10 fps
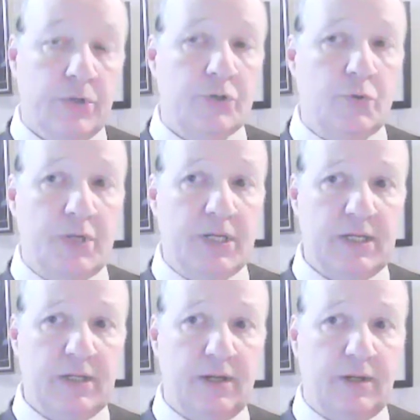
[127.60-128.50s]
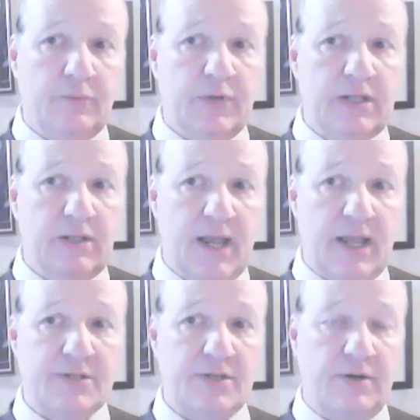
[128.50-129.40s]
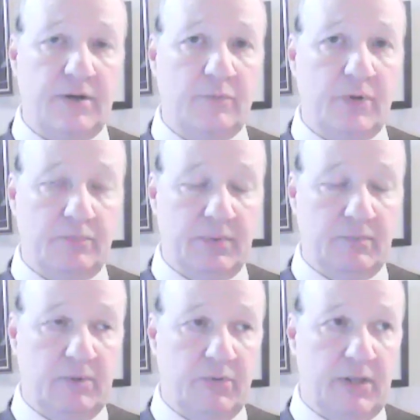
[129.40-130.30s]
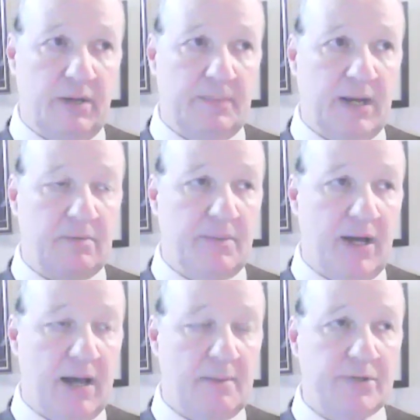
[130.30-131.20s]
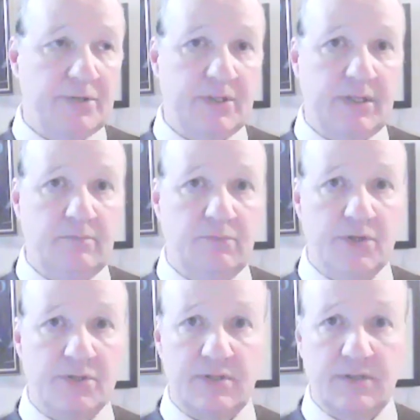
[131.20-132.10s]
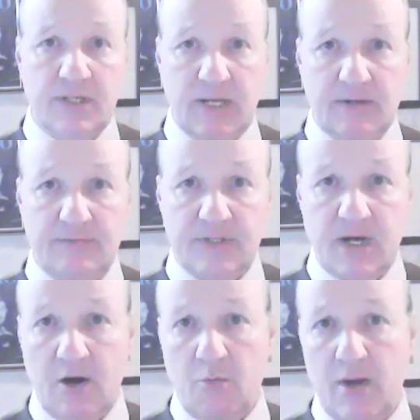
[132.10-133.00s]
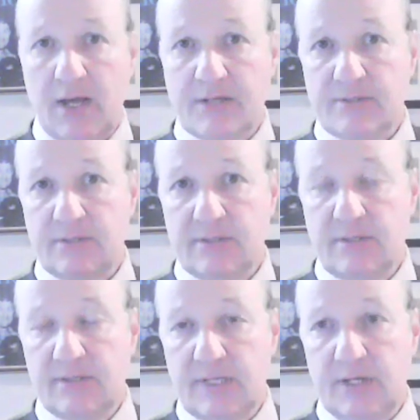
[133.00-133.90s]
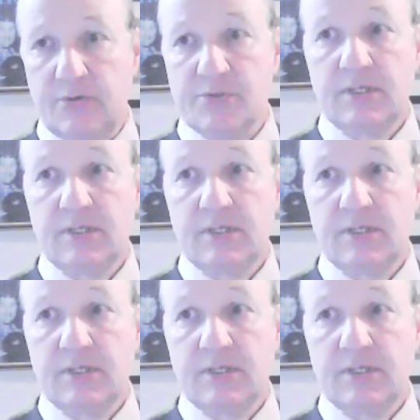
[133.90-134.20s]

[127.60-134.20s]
So when he lands there in what later became the Bahamas, and he runs into the natives, the Arawaks and the Tanos.